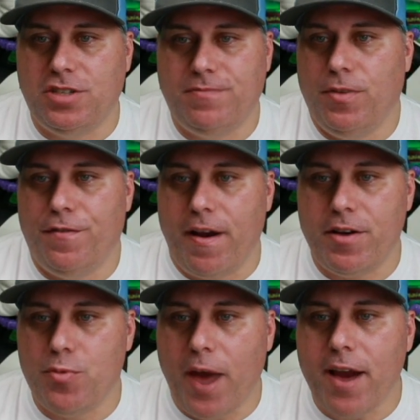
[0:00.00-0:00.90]

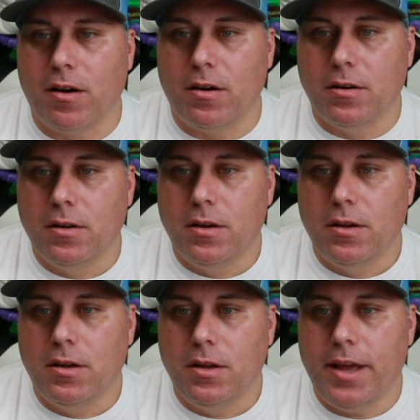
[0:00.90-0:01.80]
very rare.
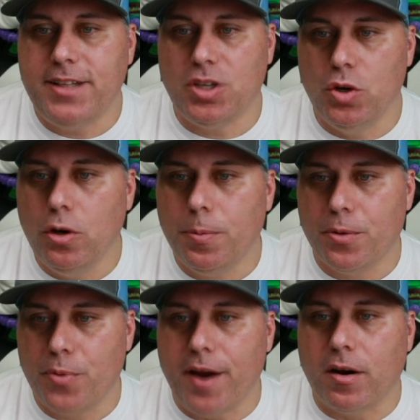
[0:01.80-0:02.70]
It's uber
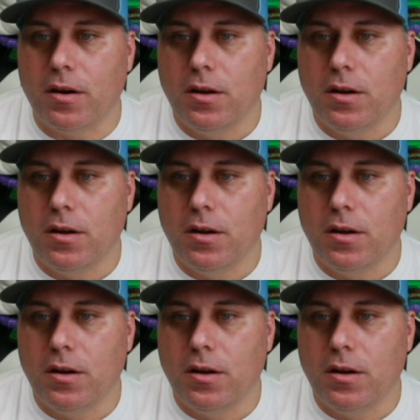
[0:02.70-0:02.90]
rare.